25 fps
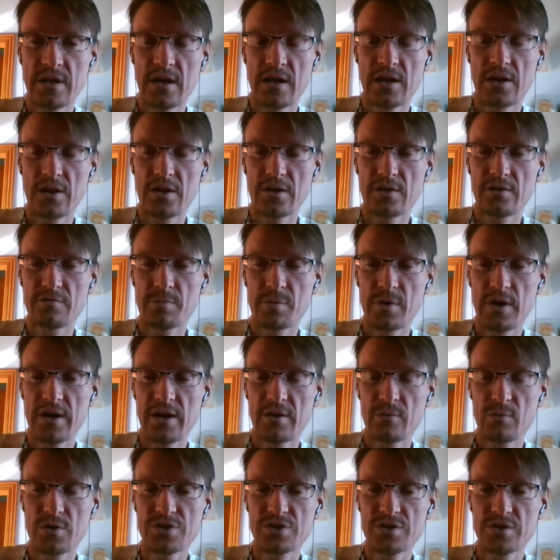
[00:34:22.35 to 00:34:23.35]
a lot of
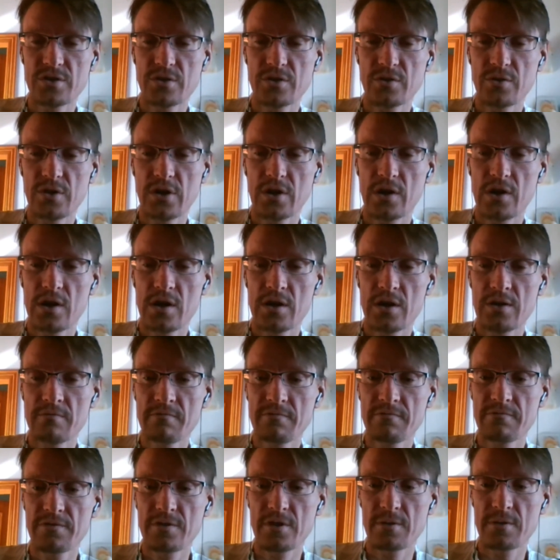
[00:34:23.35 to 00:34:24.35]
brainwashing going on
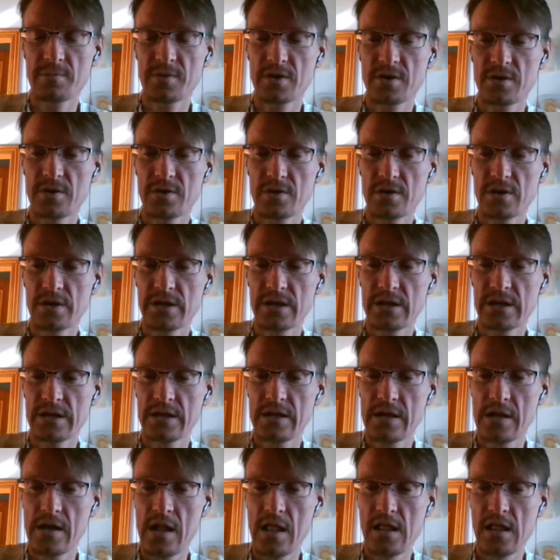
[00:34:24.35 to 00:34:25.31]
from the early